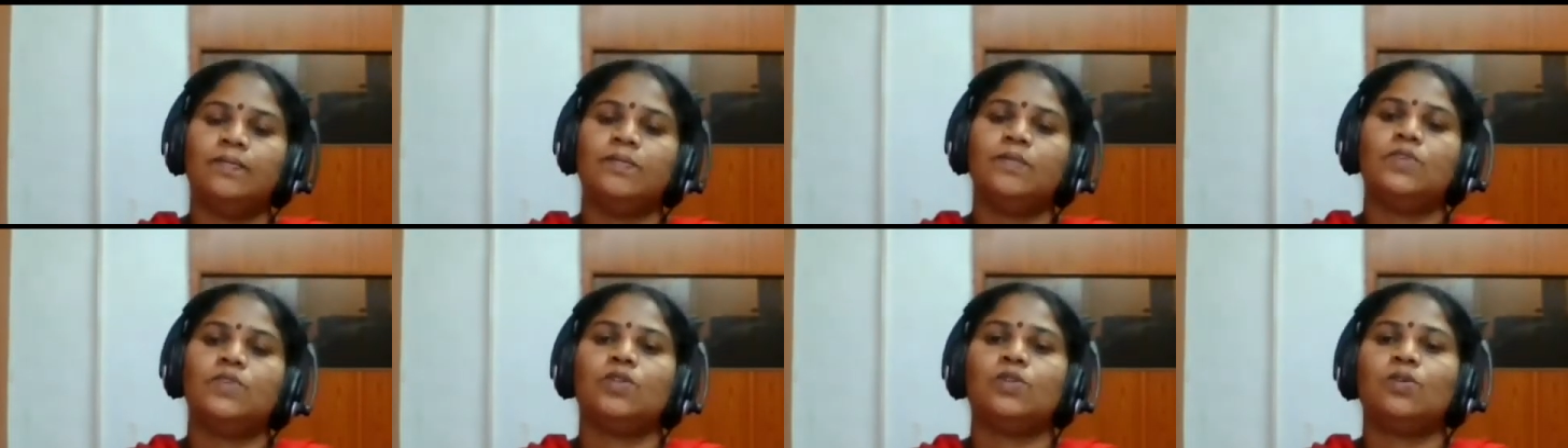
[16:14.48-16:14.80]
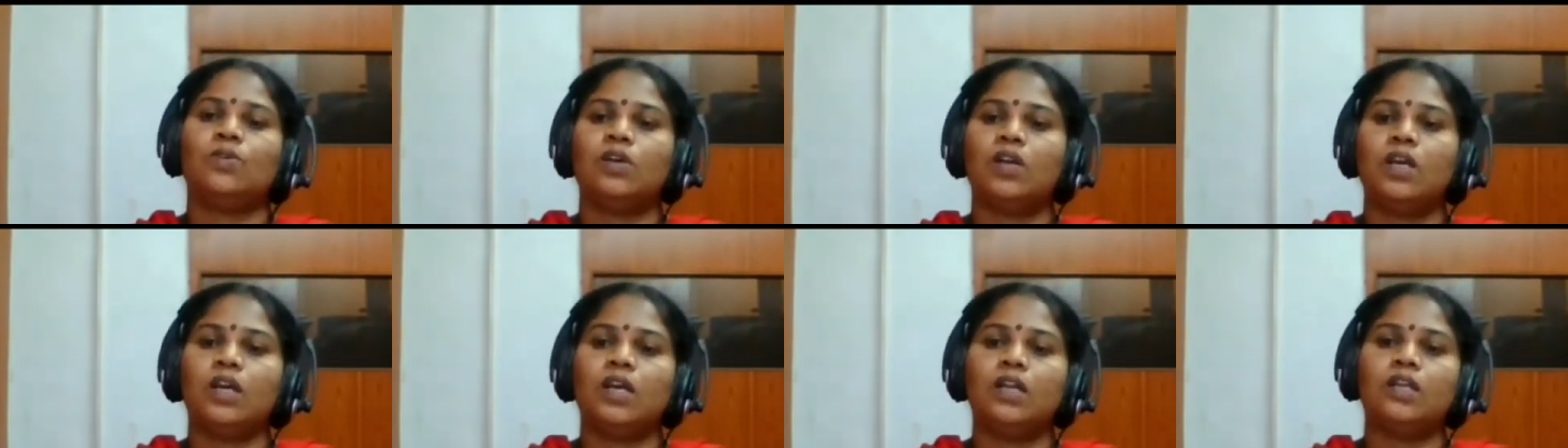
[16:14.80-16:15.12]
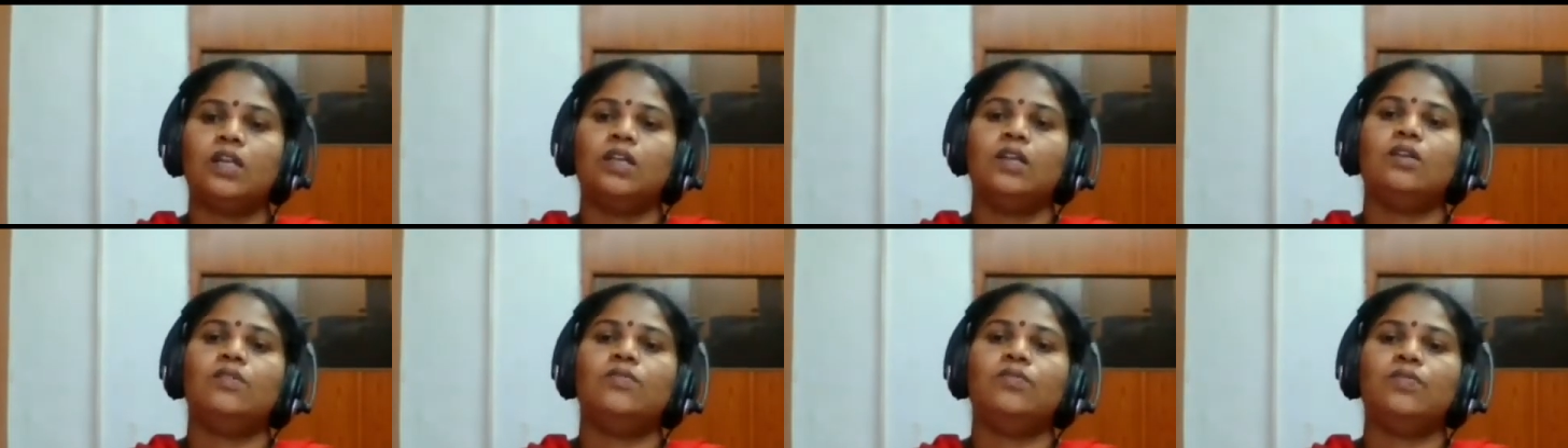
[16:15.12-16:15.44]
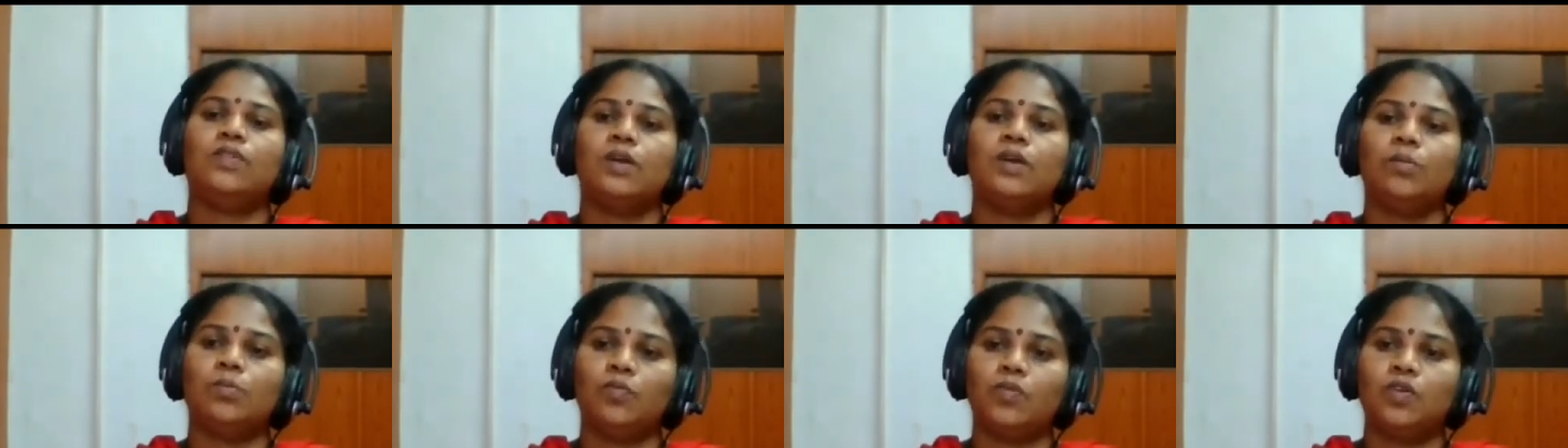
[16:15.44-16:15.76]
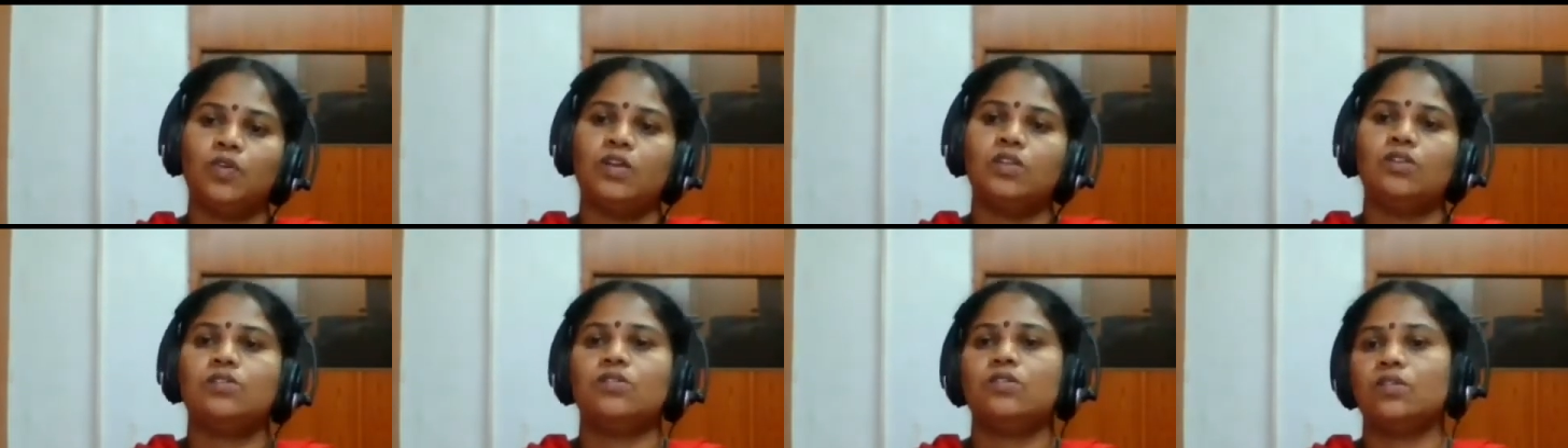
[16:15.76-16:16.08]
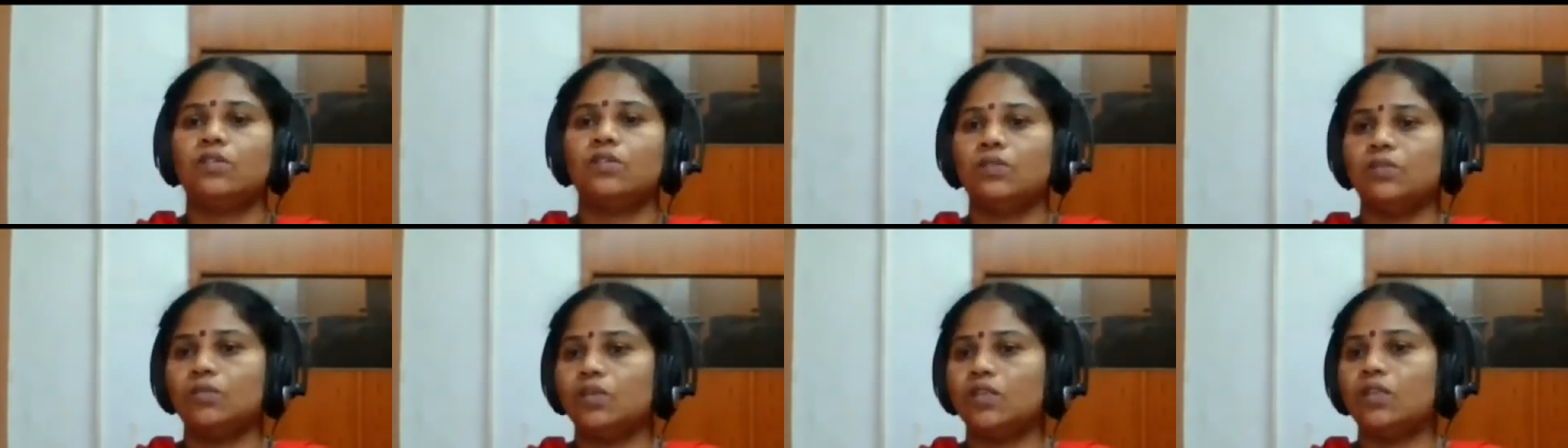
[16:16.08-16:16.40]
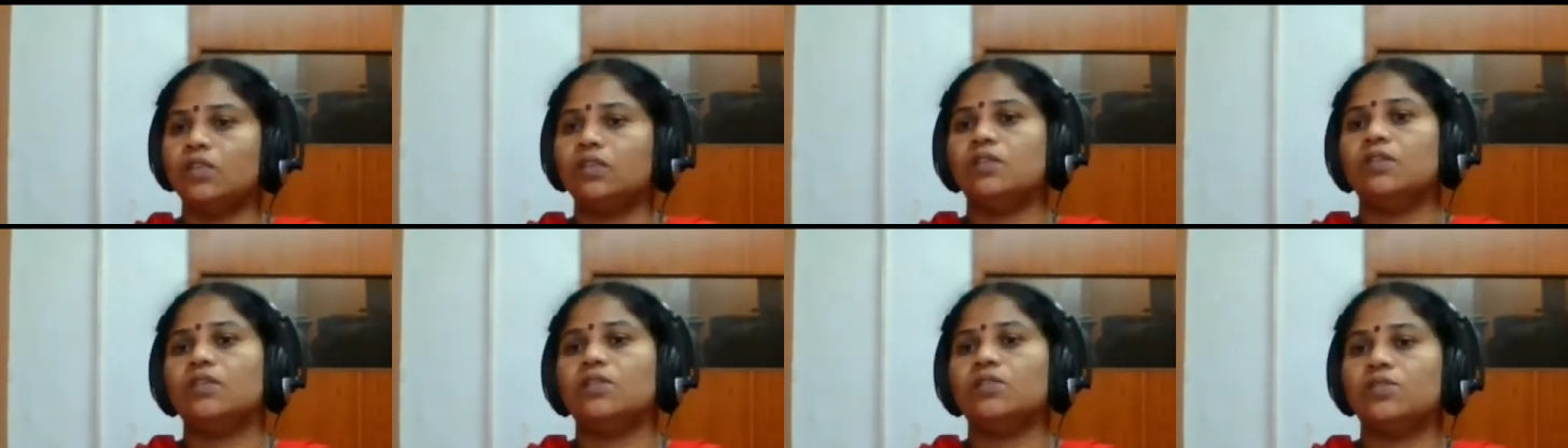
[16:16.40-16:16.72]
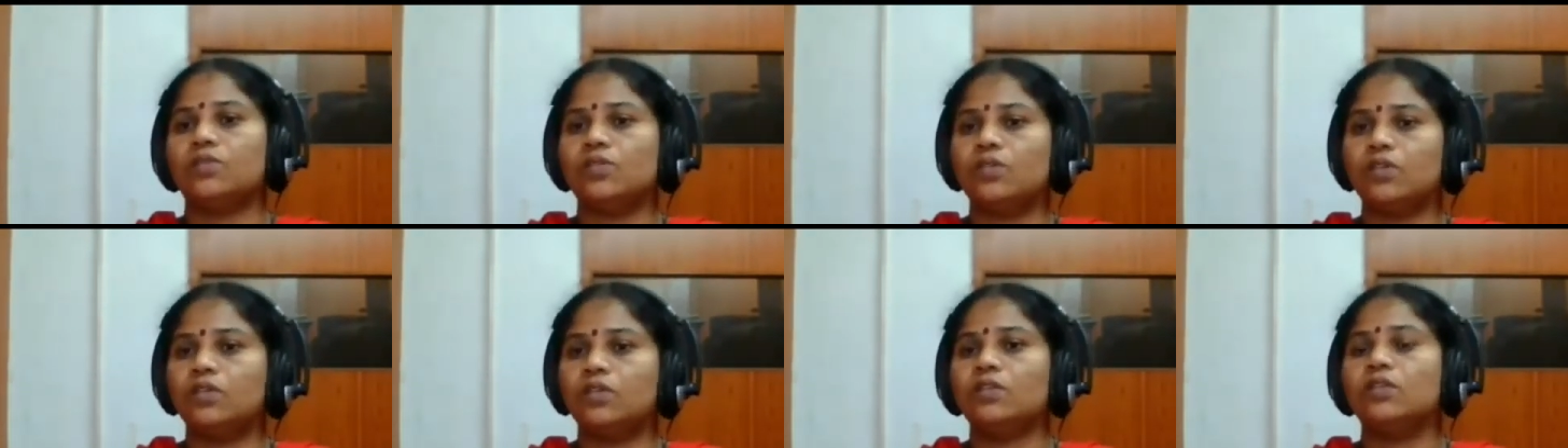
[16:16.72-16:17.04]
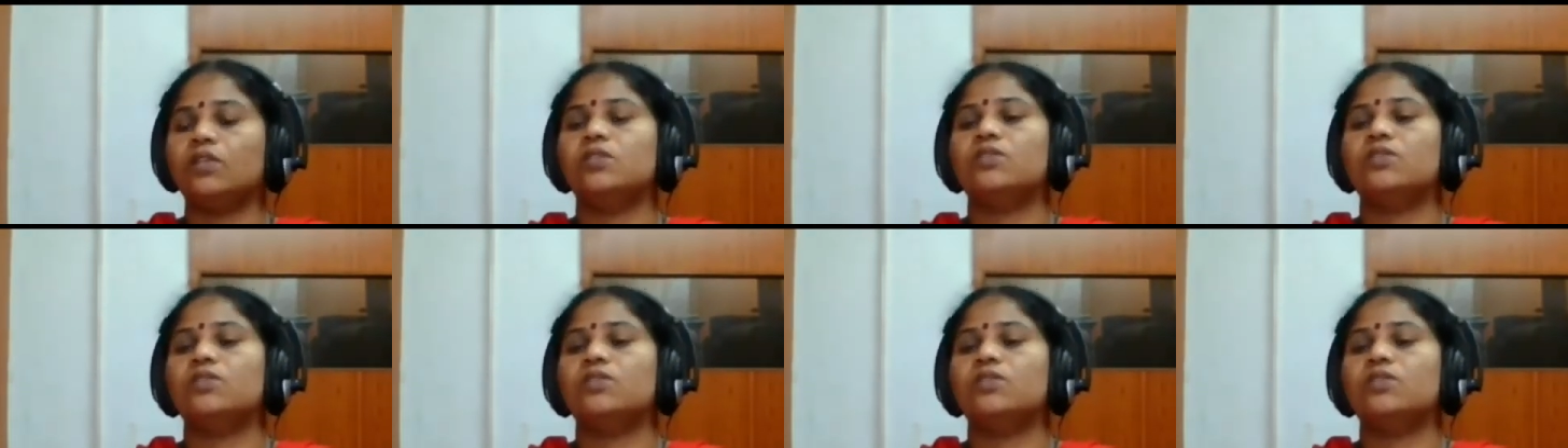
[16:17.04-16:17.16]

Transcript: So cutting from one shot to another shot,